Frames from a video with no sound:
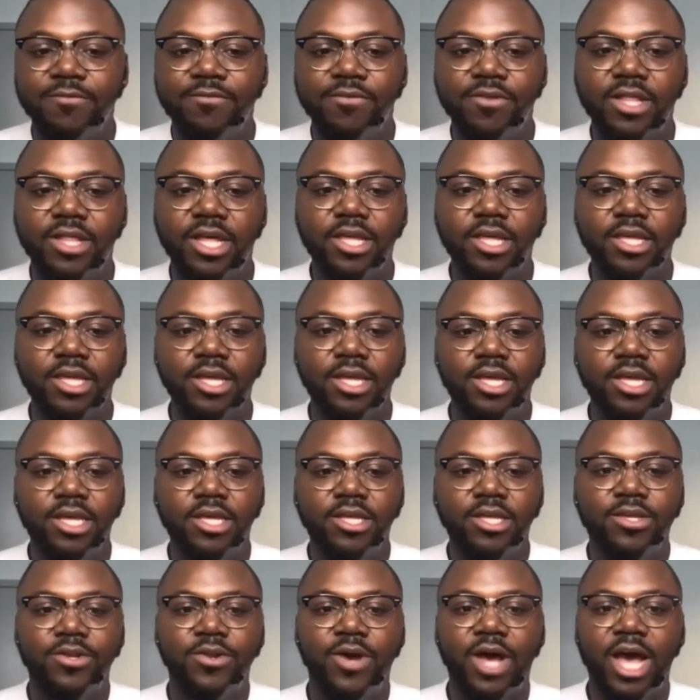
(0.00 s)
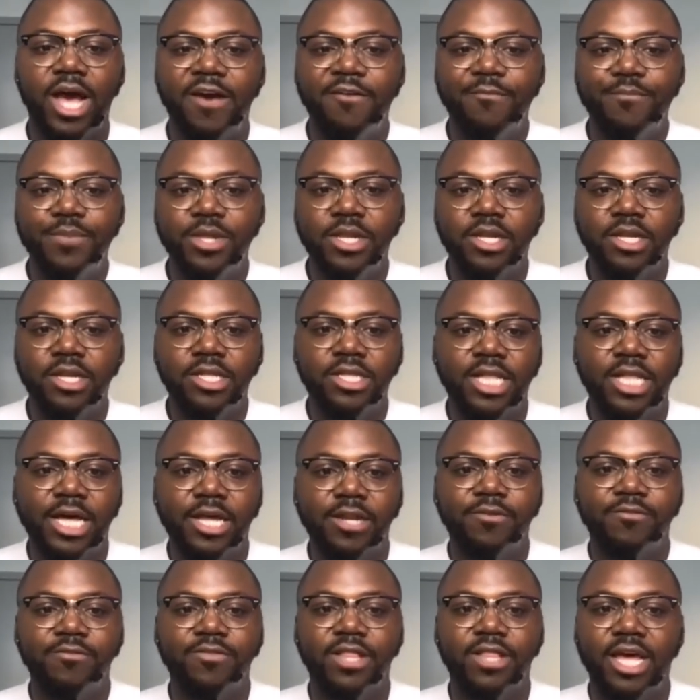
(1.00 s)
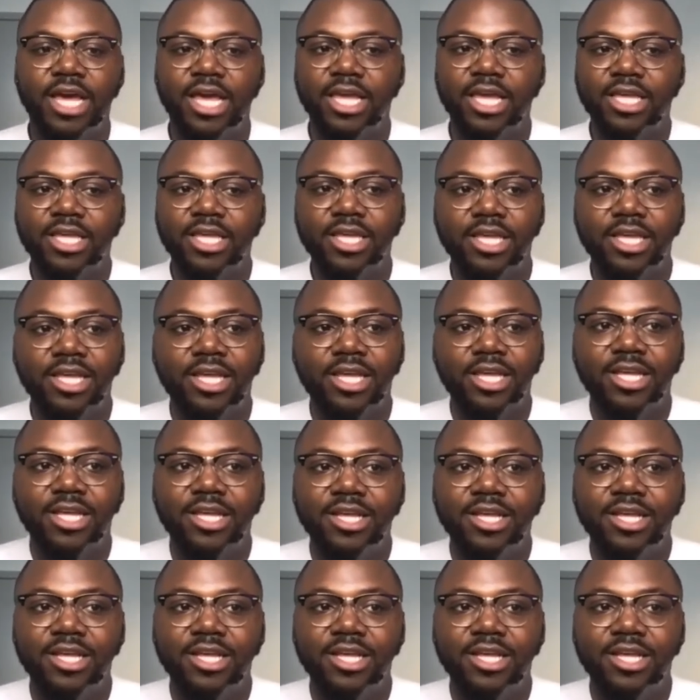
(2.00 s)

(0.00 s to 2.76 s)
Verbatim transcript: Because I feel mm. like, you know, I've been in a lot of like